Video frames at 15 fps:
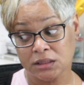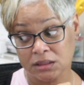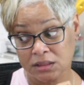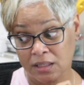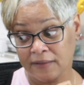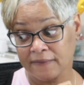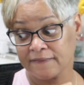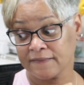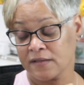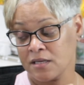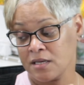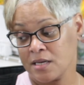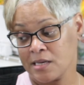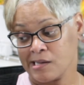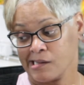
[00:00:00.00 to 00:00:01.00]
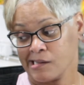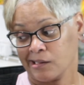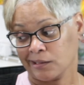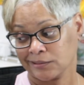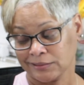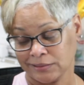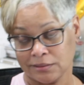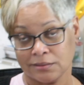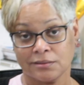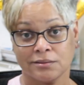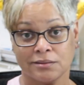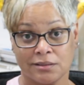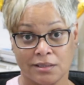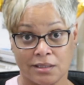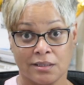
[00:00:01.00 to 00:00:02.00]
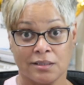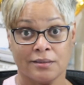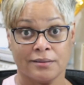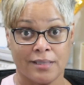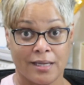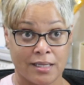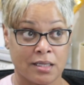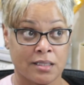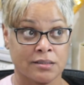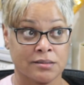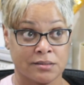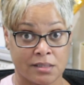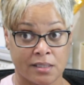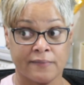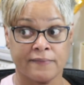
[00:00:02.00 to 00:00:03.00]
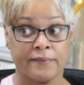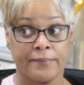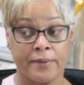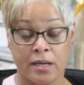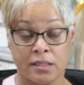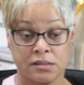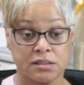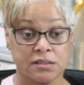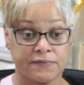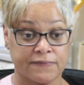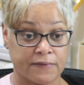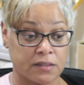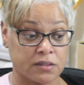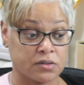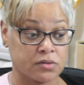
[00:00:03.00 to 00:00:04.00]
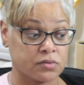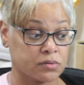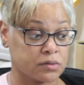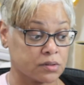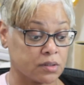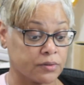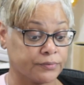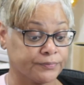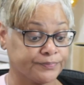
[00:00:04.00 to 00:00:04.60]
stuff, yeah, I save the boxes for those. So